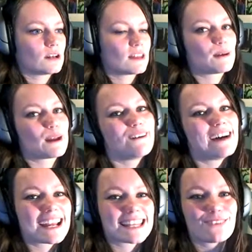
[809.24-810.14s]
Oh, there we go.
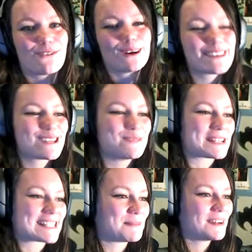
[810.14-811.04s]
I got the four and the two
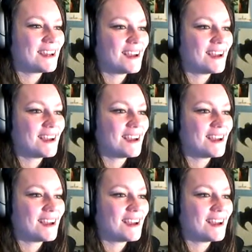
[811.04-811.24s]
mixed up.